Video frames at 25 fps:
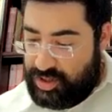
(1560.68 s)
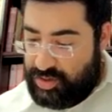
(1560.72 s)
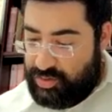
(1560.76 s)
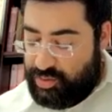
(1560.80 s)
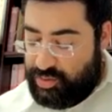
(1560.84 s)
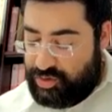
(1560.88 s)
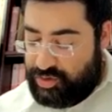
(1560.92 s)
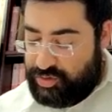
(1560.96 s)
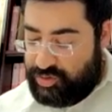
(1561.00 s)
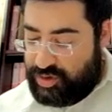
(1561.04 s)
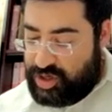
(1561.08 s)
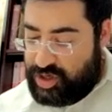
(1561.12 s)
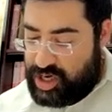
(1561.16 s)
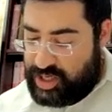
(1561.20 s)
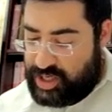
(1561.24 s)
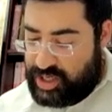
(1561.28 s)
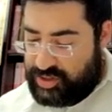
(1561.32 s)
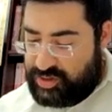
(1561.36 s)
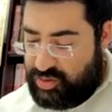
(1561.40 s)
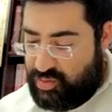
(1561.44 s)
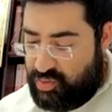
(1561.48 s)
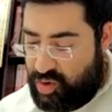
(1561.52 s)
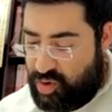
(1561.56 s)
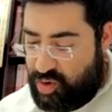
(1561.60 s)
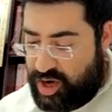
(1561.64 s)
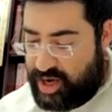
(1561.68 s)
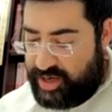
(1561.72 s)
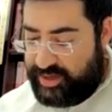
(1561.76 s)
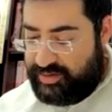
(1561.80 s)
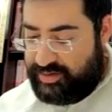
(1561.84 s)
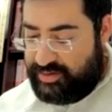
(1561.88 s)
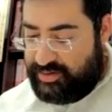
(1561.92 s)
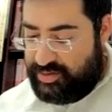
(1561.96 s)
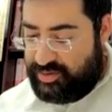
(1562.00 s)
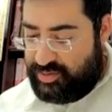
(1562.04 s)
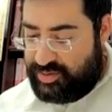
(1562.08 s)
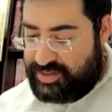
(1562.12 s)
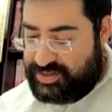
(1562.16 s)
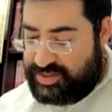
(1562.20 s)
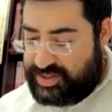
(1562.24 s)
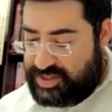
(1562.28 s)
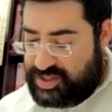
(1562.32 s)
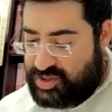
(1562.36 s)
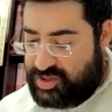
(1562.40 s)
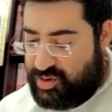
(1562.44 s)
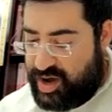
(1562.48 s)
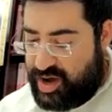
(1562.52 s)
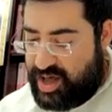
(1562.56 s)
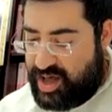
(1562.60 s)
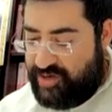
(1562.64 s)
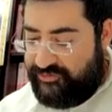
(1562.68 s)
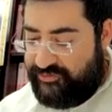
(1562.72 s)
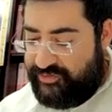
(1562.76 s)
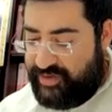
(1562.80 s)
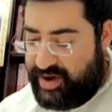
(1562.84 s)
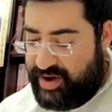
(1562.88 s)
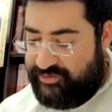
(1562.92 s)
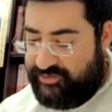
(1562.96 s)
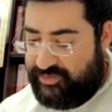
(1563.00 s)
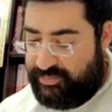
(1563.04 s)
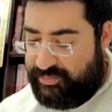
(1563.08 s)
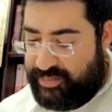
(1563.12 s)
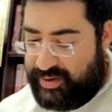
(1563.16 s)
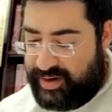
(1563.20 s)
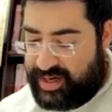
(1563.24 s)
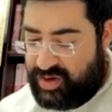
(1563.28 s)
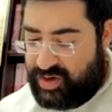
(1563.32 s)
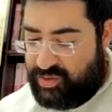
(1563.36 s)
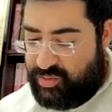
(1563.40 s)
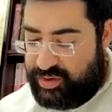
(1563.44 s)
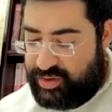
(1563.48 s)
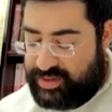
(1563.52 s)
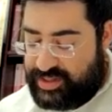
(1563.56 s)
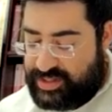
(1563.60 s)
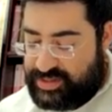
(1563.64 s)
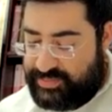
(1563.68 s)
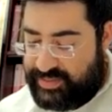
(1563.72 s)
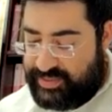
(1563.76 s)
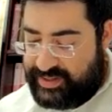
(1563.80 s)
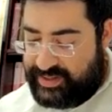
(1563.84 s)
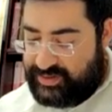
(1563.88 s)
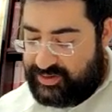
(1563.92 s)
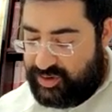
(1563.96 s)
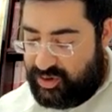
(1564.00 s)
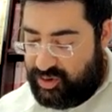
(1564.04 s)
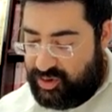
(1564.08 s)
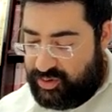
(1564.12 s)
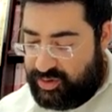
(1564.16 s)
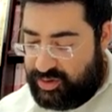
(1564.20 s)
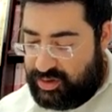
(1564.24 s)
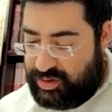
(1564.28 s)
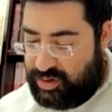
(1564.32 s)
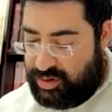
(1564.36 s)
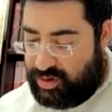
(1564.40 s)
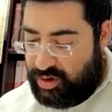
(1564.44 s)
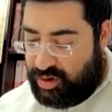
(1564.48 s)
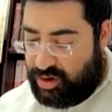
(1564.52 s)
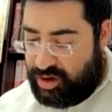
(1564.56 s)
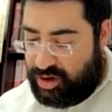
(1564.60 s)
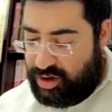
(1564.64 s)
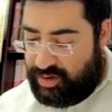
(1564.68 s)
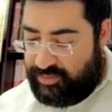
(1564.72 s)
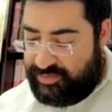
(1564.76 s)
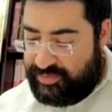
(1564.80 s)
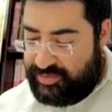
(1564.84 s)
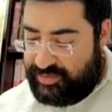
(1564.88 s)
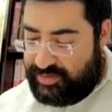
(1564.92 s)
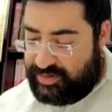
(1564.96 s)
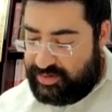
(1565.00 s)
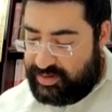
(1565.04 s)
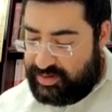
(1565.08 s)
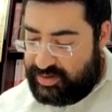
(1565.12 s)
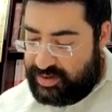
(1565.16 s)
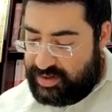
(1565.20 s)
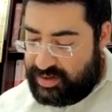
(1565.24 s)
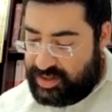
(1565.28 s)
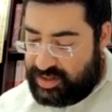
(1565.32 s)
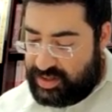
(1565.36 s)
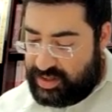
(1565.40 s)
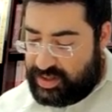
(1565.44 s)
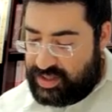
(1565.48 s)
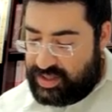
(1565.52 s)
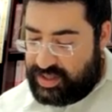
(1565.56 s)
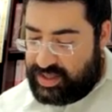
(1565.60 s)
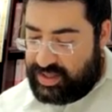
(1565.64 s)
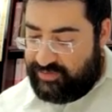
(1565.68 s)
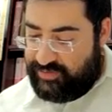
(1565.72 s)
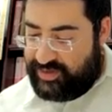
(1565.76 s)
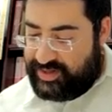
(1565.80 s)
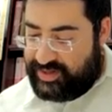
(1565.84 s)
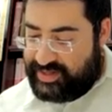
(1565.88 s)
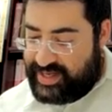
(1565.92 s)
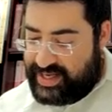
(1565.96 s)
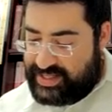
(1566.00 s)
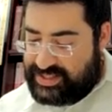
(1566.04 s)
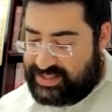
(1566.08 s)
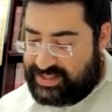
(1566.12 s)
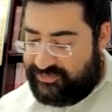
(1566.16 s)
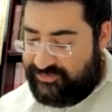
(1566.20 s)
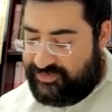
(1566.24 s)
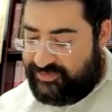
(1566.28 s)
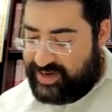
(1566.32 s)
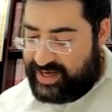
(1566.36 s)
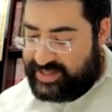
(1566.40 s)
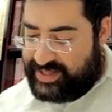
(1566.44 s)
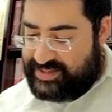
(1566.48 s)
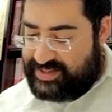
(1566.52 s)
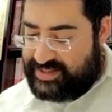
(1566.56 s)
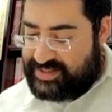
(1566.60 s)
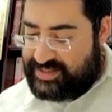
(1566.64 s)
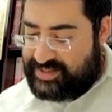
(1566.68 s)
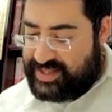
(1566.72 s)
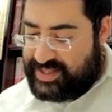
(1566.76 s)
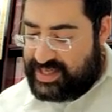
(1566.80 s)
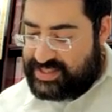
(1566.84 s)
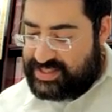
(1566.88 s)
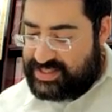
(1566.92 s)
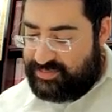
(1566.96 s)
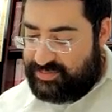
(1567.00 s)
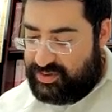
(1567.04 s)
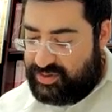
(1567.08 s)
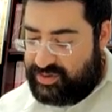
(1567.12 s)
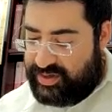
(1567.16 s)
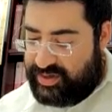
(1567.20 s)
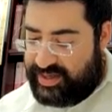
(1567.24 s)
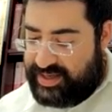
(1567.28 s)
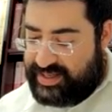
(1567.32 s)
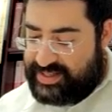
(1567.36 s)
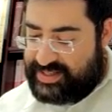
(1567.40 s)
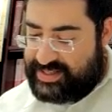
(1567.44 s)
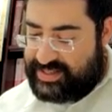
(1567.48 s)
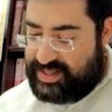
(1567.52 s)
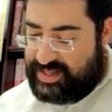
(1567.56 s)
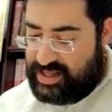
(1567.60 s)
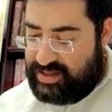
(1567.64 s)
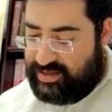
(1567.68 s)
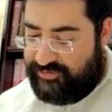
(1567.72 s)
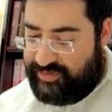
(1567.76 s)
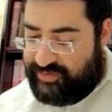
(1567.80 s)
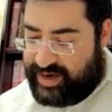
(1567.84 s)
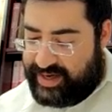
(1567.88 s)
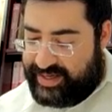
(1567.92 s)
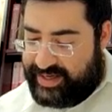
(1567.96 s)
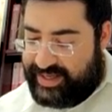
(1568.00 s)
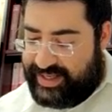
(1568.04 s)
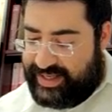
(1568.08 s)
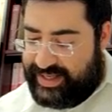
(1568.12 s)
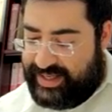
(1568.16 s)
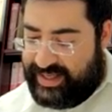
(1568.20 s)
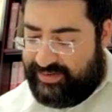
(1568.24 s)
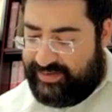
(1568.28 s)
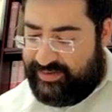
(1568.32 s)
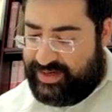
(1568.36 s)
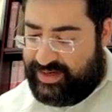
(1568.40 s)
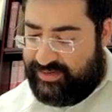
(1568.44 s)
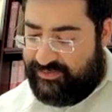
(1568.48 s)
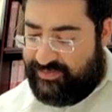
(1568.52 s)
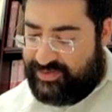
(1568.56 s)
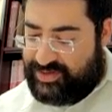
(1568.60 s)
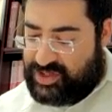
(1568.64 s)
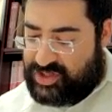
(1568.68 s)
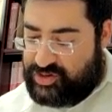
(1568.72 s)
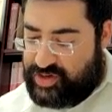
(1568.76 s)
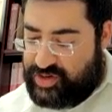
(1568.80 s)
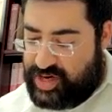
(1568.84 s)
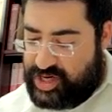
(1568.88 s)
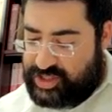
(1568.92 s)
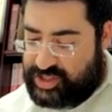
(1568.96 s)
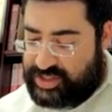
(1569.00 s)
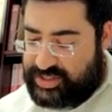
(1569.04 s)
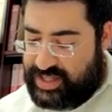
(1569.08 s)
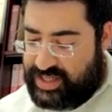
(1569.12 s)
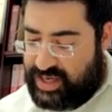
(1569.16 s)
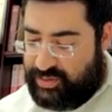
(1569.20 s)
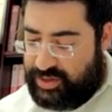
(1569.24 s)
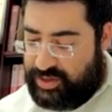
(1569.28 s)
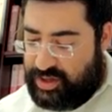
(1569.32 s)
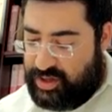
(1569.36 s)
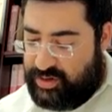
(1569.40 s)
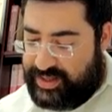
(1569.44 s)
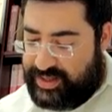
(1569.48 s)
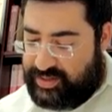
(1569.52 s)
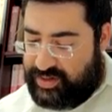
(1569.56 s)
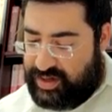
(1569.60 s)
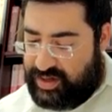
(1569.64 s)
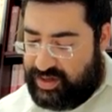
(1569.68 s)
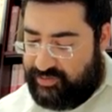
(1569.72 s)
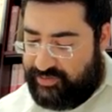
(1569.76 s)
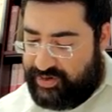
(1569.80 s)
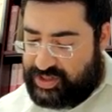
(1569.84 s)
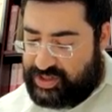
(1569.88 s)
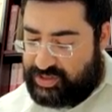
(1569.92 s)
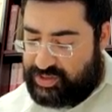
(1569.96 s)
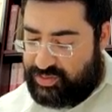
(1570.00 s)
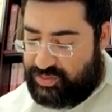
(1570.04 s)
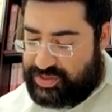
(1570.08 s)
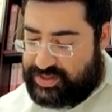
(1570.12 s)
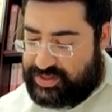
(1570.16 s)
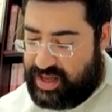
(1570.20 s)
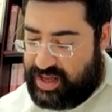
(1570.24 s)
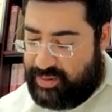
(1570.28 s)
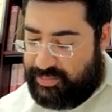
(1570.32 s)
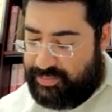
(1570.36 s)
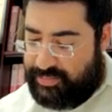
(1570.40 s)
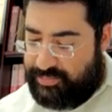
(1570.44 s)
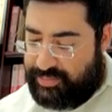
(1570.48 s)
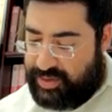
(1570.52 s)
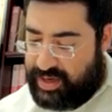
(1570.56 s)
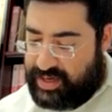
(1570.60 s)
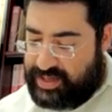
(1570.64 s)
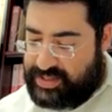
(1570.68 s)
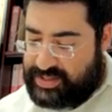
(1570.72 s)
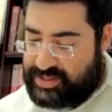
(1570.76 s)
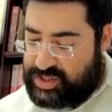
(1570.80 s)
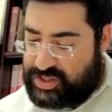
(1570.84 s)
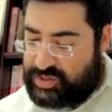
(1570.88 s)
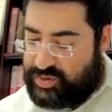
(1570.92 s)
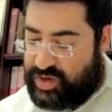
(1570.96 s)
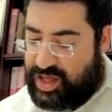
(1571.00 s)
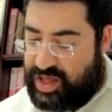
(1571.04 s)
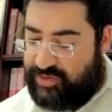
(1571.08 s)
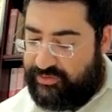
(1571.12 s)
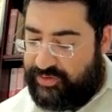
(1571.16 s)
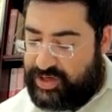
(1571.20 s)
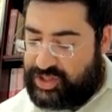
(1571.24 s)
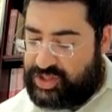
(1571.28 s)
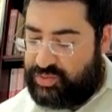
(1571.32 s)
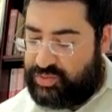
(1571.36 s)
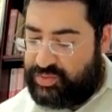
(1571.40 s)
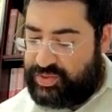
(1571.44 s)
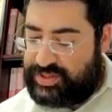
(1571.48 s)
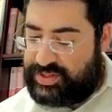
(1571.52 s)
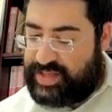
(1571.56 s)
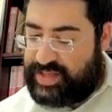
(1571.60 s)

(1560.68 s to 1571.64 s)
With regard to one who is disqualified from bearing witness by Torah law, if he testifies, his testimony is nullified, even if his discretion is not alone, his disqualification was